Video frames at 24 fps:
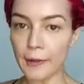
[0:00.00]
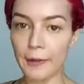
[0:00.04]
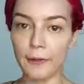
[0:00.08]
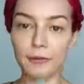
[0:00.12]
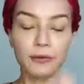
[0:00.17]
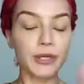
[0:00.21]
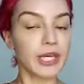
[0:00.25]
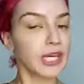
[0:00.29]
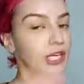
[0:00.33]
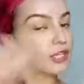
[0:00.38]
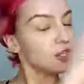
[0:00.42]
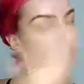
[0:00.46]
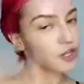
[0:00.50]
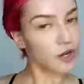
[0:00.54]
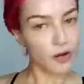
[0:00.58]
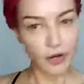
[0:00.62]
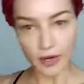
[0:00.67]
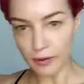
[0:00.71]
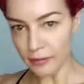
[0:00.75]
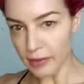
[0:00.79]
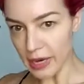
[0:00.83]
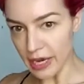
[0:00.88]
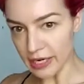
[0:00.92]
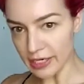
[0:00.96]
We can talk
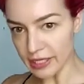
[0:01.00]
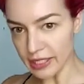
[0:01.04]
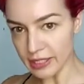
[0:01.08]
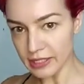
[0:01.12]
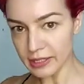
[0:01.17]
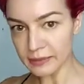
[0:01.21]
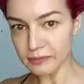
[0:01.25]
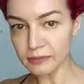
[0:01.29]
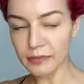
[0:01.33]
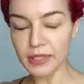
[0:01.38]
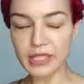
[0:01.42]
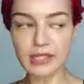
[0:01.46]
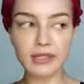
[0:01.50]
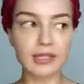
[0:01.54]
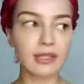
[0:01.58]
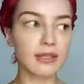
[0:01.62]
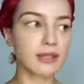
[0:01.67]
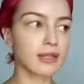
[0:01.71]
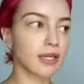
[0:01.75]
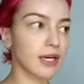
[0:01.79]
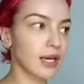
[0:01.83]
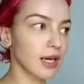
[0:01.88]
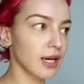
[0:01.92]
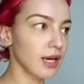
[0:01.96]
about it, but
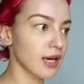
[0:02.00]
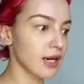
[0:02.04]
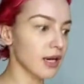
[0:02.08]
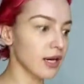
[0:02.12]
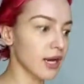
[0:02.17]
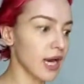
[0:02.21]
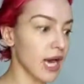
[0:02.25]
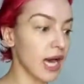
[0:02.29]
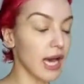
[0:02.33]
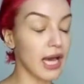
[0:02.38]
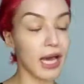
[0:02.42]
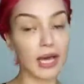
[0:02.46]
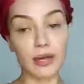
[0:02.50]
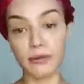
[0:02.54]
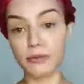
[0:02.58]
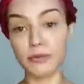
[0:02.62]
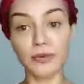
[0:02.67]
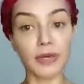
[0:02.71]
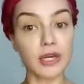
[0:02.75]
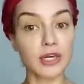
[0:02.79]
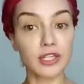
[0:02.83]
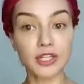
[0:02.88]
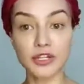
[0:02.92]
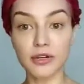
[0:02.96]

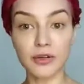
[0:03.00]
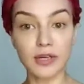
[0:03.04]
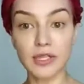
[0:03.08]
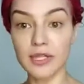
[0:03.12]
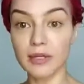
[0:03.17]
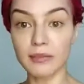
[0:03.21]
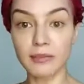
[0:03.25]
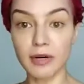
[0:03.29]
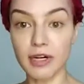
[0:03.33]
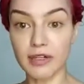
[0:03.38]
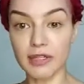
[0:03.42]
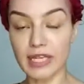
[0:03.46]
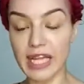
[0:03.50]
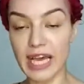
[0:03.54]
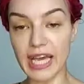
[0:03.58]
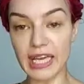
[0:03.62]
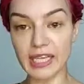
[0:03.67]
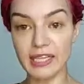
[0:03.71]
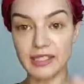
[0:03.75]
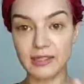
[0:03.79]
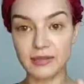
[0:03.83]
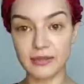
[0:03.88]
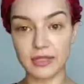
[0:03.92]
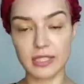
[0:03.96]
we are talking about
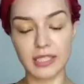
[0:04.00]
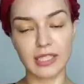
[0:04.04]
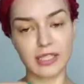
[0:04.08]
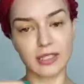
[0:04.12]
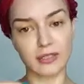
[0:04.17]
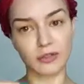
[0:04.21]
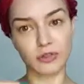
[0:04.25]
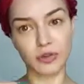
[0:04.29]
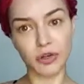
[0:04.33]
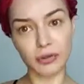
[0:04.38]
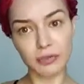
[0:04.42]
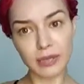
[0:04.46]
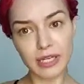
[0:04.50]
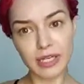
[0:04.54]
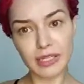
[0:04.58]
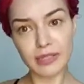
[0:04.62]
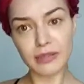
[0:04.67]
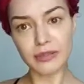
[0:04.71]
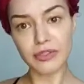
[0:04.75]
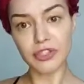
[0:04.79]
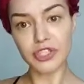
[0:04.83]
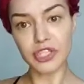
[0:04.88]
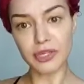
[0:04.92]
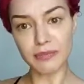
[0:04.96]
like the
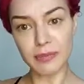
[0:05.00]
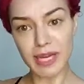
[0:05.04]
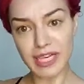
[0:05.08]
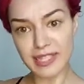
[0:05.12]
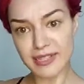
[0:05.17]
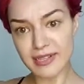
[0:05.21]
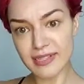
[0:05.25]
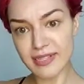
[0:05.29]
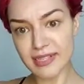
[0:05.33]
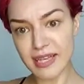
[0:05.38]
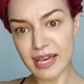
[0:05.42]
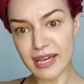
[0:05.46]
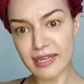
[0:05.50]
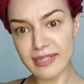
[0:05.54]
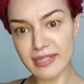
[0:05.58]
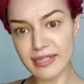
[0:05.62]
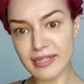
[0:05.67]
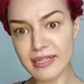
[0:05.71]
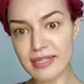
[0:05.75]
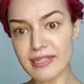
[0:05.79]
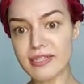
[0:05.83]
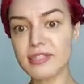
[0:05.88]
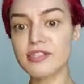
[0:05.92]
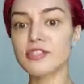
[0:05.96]
normal gym exercises.